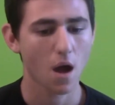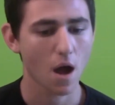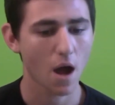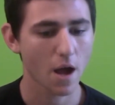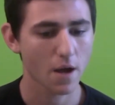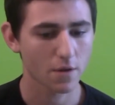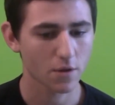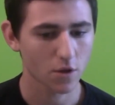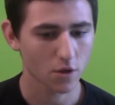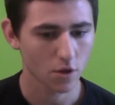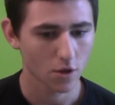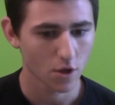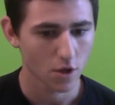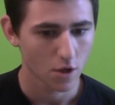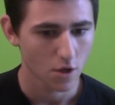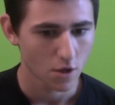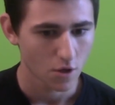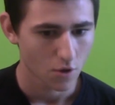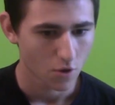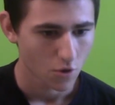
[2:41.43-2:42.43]
I
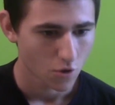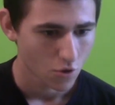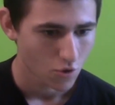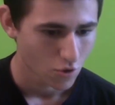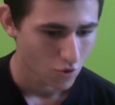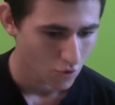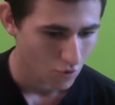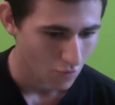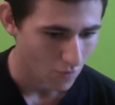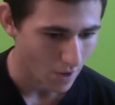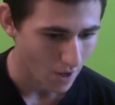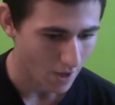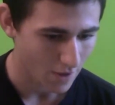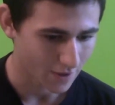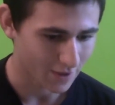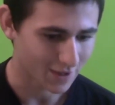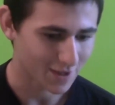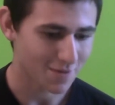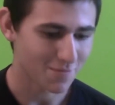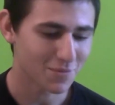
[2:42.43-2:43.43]
went
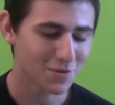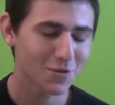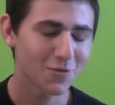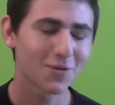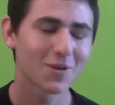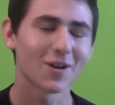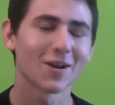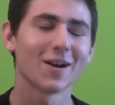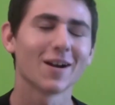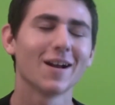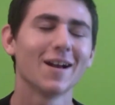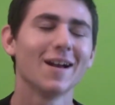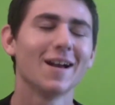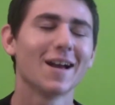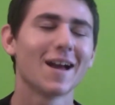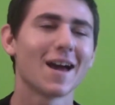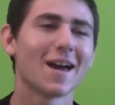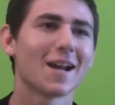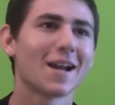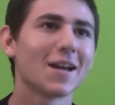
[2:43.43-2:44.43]
on the computer
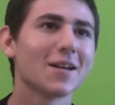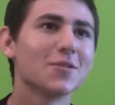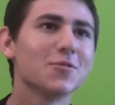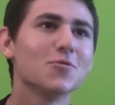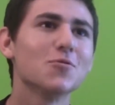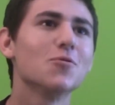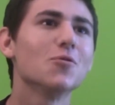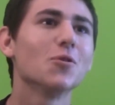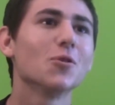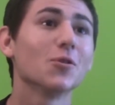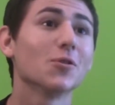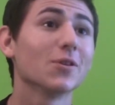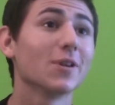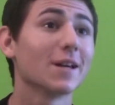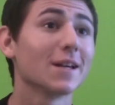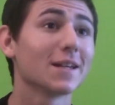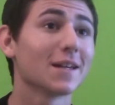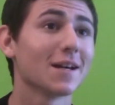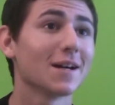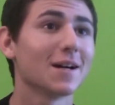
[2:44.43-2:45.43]
and I Googled
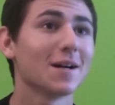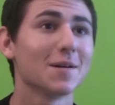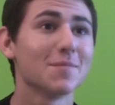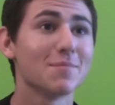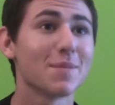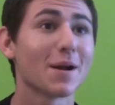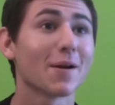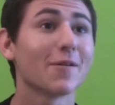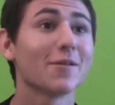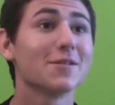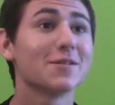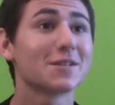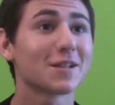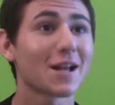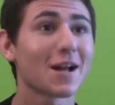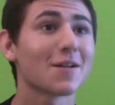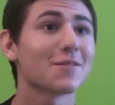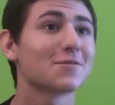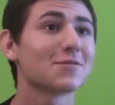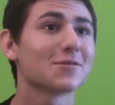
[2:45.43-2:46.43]
marriage
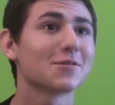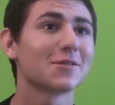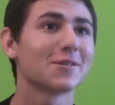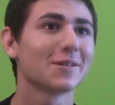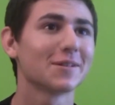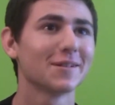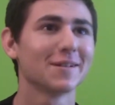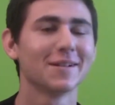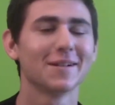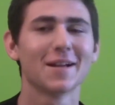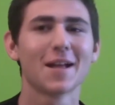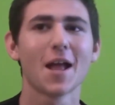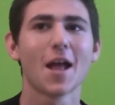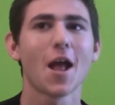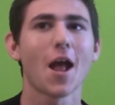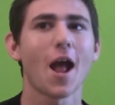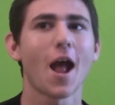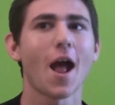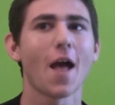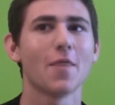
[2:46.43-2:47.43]
counselor,
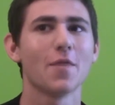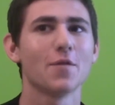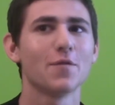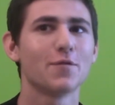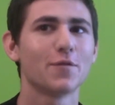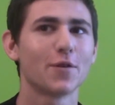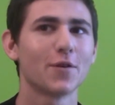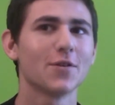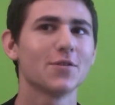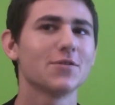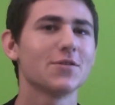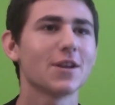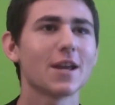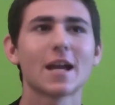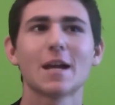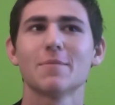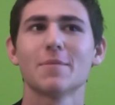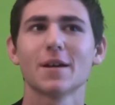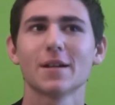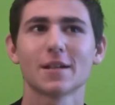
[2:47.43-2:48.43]
and the first
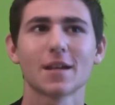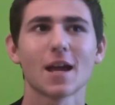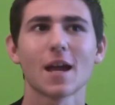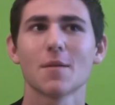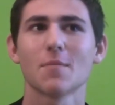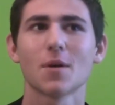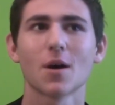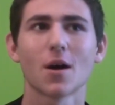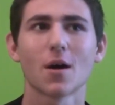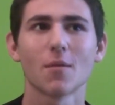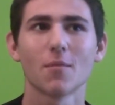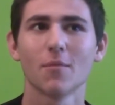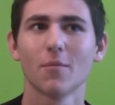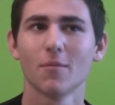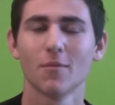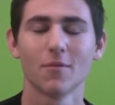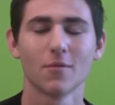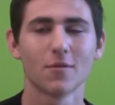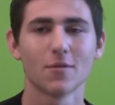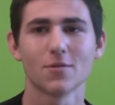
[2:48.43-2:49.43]
name that came up,
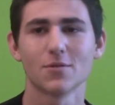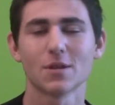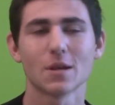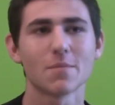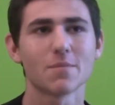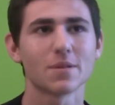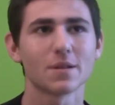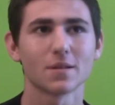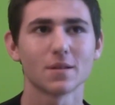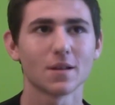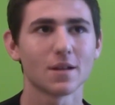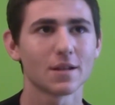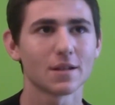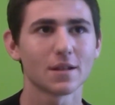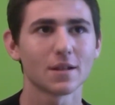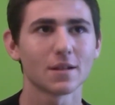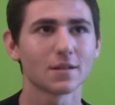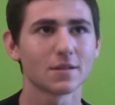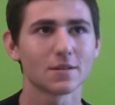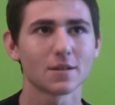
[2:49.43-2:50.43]
or something like
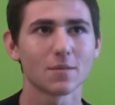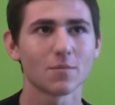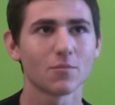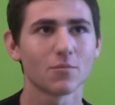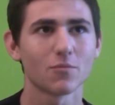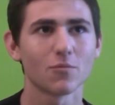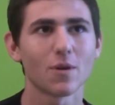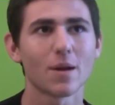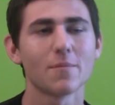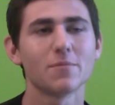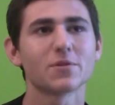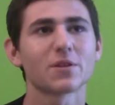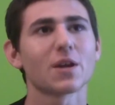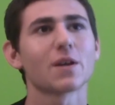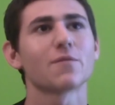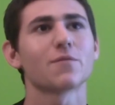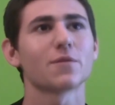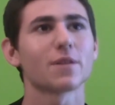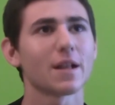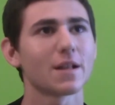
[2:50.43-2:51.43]
it, some
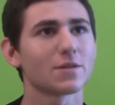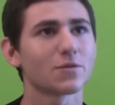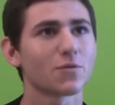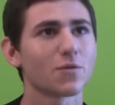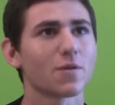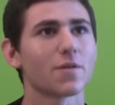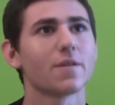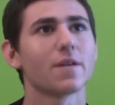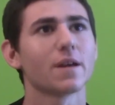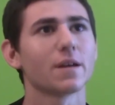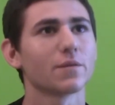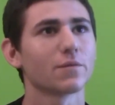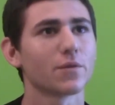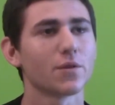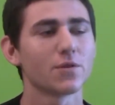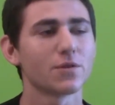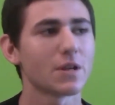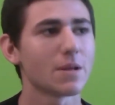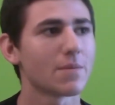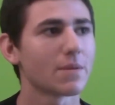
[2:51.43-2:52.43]
website for that sort of thing,
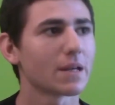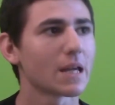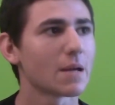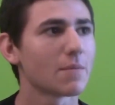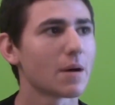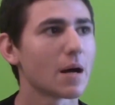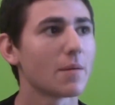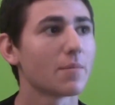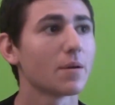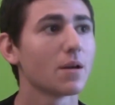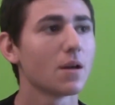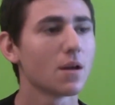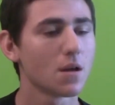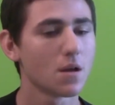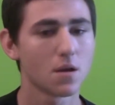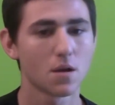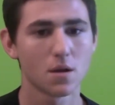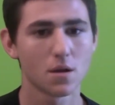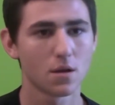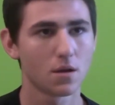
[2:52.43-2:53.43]
first name that came up
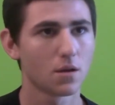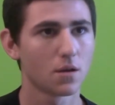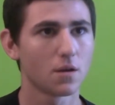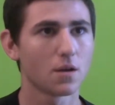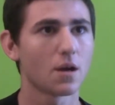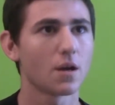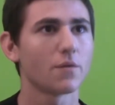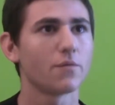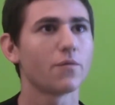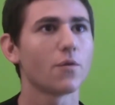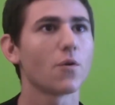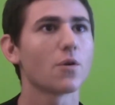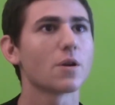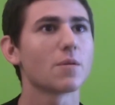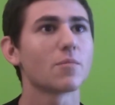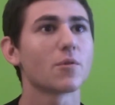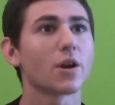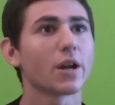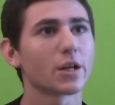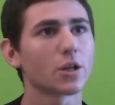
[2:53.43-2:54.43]
had a phone
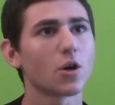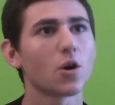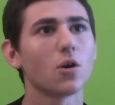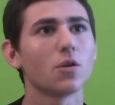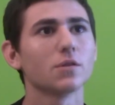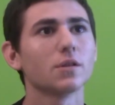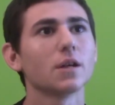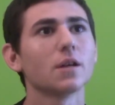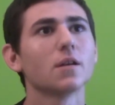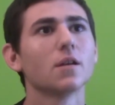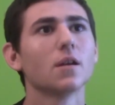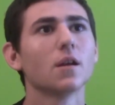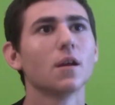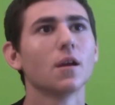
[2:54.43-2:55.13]
number, and I called it.